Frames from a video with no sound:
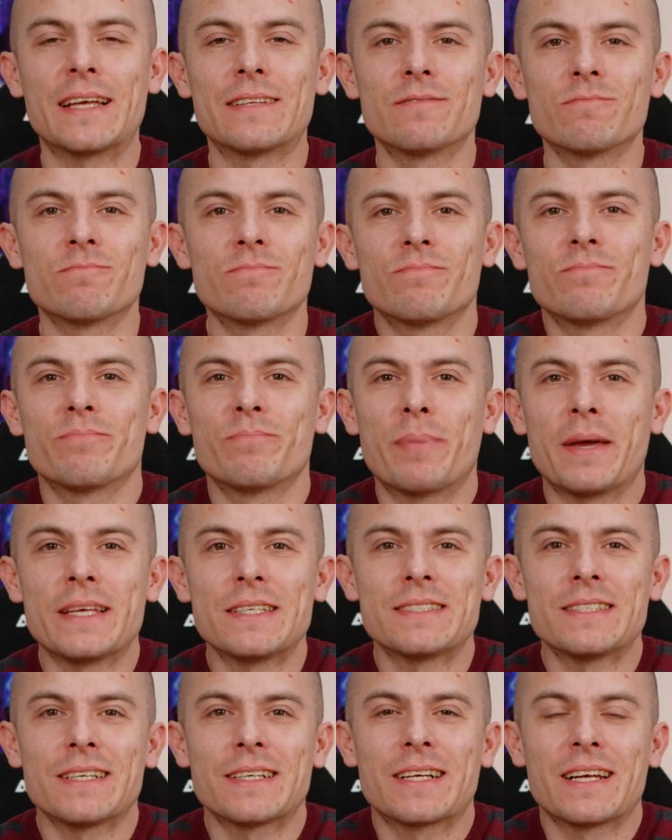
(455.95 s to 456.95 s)
And
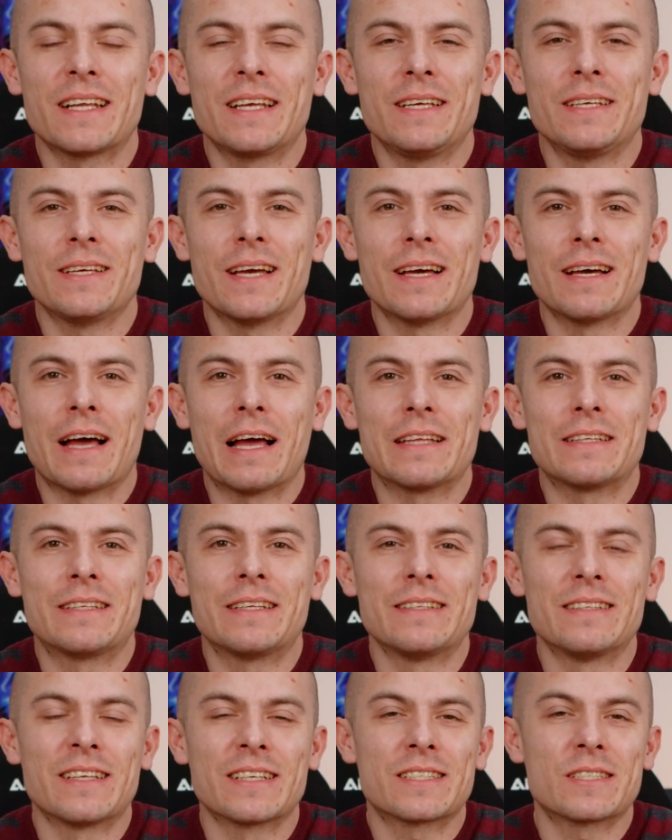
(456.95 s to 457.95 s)
basically, I
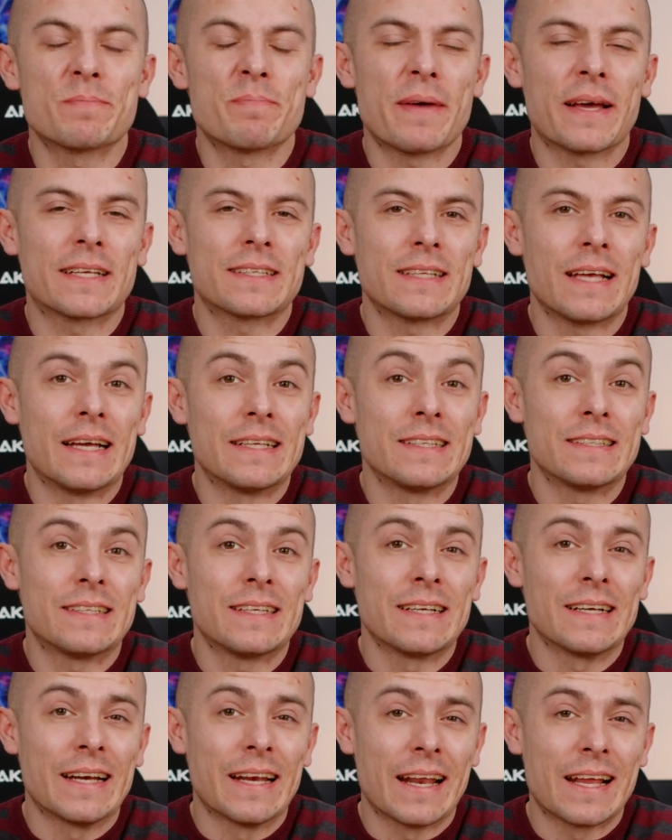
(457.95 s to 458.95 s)
didn't expect
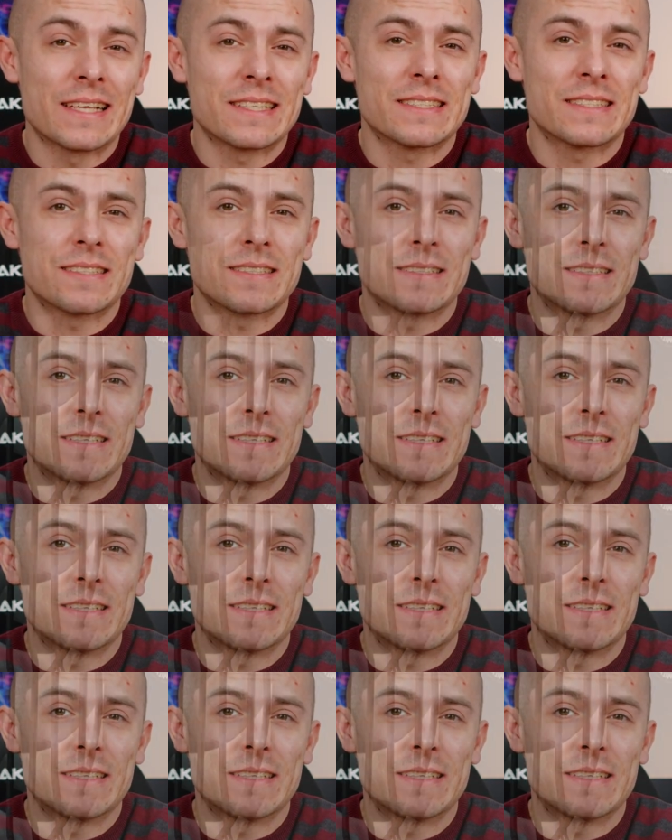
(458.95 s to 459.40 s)
anything less